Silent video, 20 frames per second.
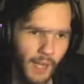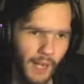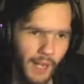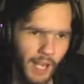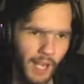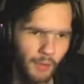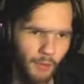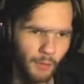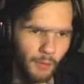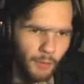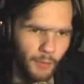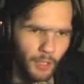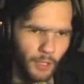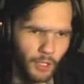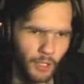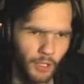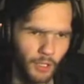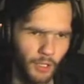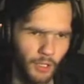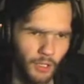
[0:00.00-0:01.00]
And now we've
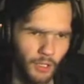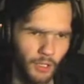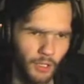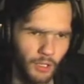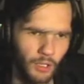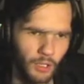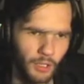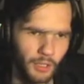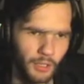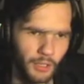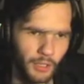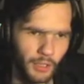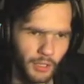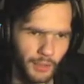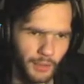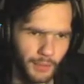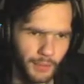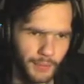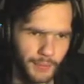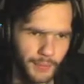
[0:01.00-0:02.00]
got a lot
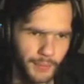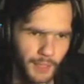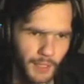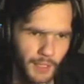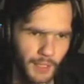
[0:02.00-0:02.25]
of...